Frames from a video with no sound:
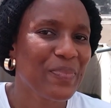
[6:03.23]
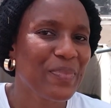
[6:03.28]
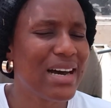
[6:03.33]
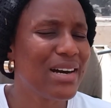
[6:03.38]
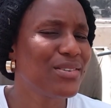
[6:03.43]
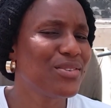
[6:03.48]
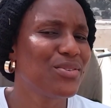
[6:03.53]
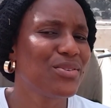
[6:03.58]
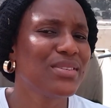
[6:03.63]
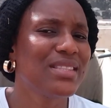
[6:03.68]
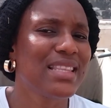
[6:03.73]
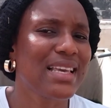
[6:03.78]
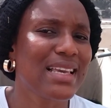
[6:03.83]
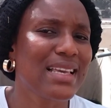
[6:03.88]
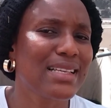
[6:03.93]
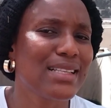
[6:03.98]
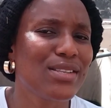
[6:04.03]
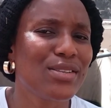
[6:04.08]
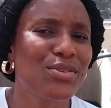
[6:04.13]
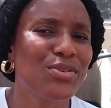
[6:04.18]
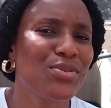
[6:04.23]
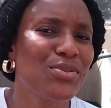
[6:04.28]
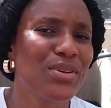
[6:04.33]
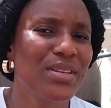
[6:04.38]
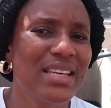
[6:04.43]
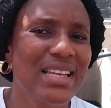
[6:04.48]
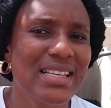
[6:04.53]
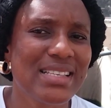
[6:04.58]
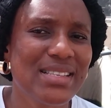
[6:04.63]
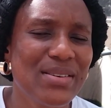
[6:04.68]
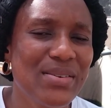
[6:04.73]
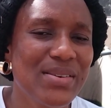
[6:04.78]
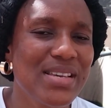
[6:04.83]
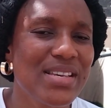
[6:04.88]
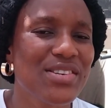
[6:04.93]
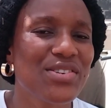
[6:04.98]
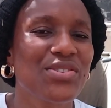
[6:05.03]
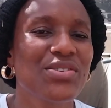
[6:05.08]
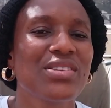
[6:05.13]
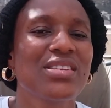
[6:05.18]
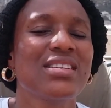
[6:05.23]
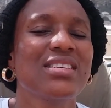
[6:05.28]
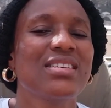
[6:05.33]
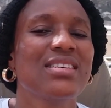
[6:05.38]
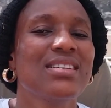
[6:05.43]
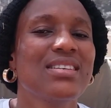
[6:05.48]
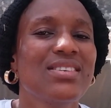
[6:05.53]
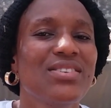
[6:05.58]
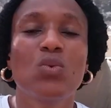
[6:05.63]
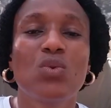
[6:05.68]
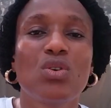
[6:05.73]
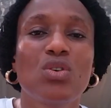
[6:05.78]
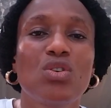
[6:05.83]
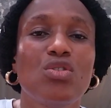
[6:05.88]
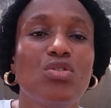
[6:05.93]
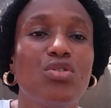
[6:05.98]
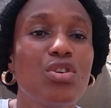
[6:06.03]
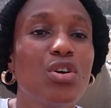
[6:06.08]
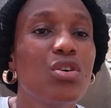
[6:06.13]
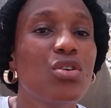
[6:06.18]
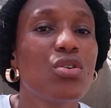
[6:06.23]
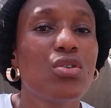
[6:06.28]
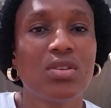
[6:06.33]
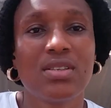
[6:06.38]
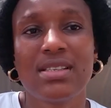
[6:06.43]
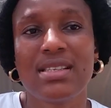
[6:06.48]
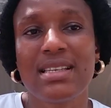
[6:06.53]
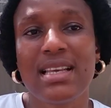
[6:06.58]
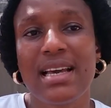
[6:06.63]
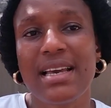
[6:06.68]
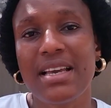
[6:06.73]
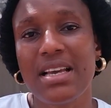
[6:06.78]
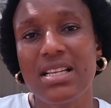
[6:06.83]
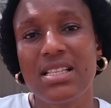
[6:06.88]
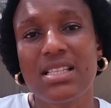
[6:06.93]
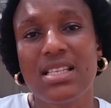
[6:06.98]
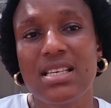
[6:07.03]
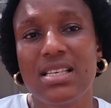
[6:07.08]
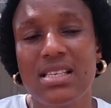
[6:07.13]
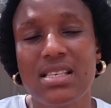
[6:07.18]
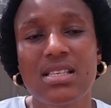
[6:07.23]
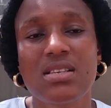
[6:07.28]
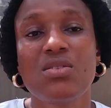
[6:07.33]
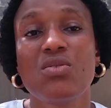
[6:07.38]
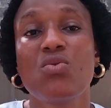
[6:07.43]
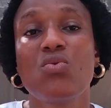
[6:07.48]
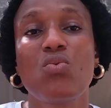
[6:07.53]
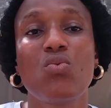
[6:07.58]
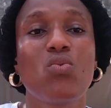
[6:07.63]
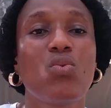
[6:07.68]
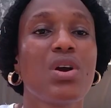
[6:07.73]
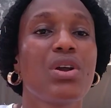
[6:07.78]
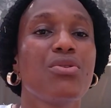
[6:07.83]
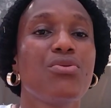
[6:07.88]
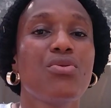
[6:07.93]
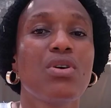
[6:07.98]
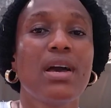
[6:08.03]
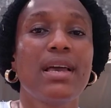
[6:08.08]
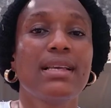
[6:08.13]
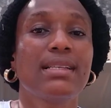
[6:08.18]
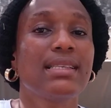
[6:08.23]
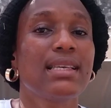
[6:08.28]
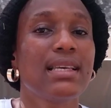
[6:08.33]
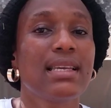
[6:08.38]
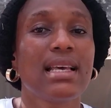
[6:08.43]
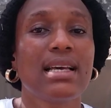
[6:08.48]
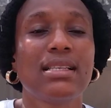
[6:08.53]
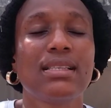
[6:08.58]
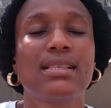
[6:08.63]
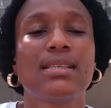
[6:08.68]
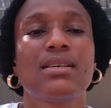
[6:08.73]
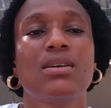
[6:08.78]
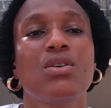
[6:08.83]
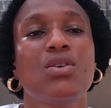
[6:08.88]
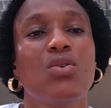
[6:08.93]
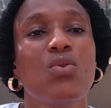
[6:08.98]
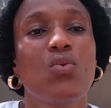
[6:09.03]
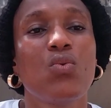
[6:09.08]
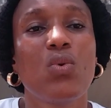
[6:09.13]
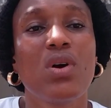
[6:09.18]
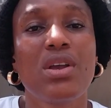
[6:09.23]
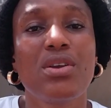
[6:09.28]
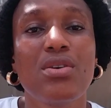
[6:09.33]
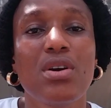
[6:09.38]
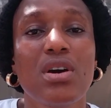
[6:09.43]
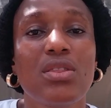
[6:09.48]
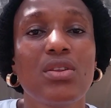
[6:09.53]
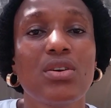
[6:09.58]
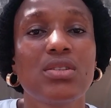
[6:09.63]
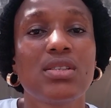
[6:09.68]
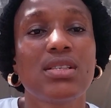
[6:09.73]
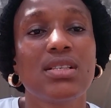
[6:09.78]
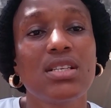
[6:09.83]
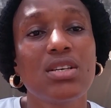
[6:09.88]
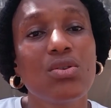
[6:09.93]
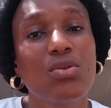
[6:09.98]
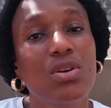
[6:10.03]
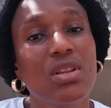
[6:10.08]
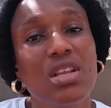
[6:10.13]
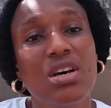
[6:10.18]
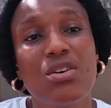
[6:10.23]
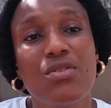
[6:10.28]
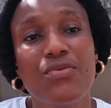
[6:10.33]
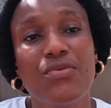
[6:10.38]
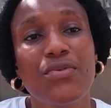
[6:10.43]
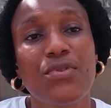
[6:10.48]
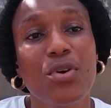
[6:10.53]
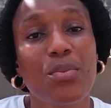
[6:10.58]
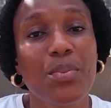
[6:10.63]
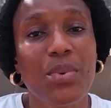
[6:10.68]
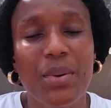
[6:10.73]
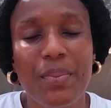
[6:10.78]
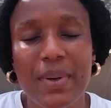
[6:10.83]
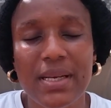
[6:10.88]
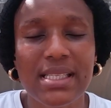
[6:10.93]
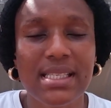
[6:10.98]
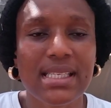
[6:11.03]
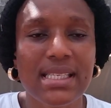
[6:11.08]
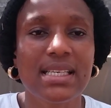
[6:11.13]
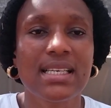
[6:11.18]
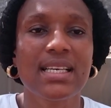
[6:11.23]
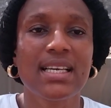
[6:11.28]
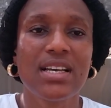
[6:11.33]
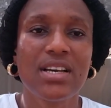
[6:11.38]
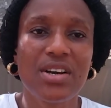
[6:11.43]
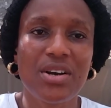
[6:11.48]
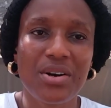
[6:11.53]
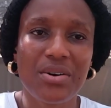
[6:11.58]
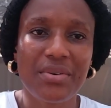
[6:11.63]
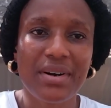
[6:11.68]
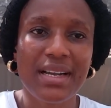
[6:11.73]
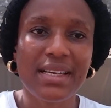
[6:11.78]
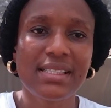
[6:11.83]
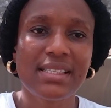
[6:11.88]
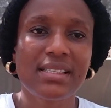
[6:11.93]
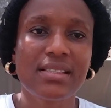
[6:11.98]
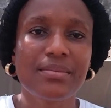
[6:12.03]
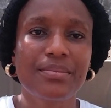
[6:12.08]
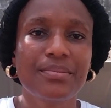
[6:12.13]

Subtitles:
How do you take it to your next location? You don't consider this when you are a tenant, when you are not the owner of your property. All right,